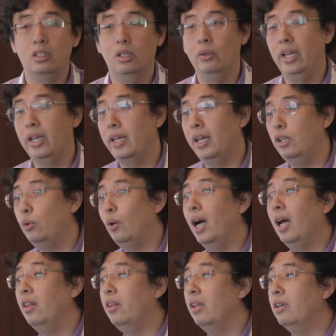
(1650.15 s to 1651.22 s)
So they can
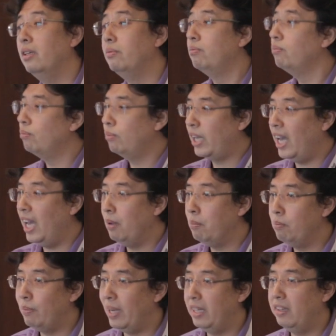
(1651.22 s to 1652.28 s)
run the
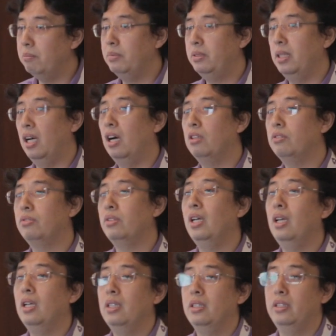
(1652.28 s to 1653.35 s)
game by themselves.
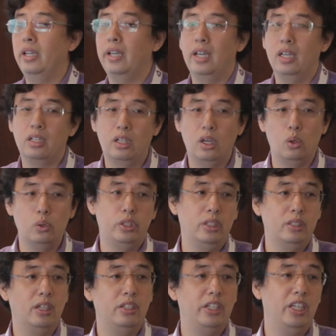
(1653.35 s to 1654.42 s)
They can
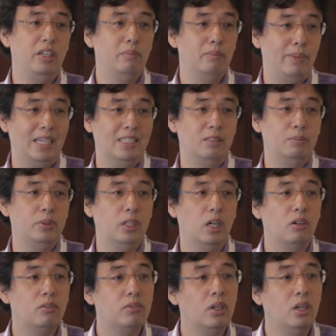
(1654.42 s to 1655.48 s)
coaching the team by
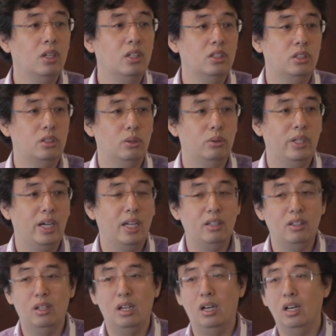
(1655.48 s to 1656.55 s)
themselves. So
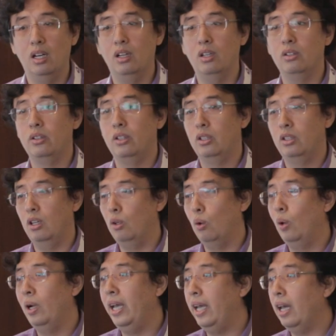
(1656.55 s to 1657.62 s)
that
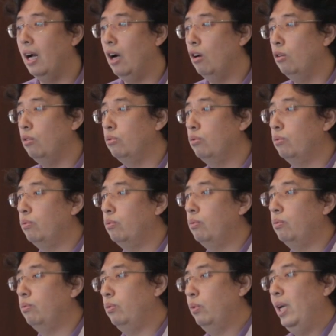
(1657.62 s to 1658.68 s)
not only
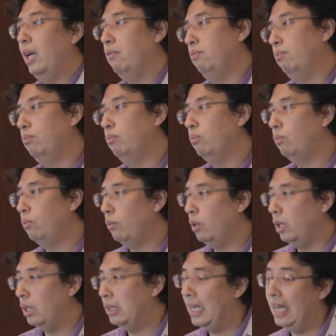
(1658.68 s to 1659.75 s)
we have
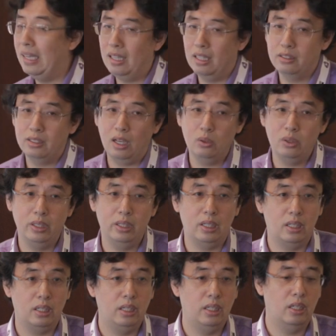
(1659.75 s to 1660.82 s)
10
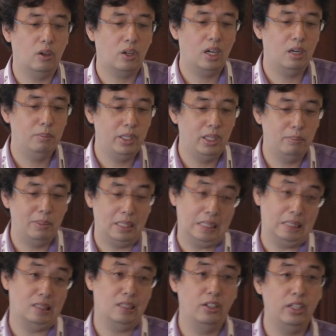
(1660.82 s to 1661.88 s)
consultants in our company,
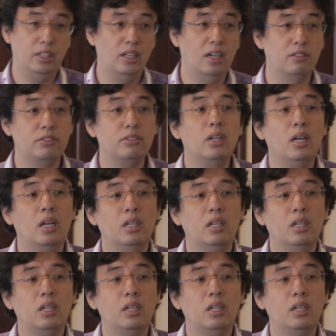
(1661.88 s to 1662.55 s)
but it's not enough.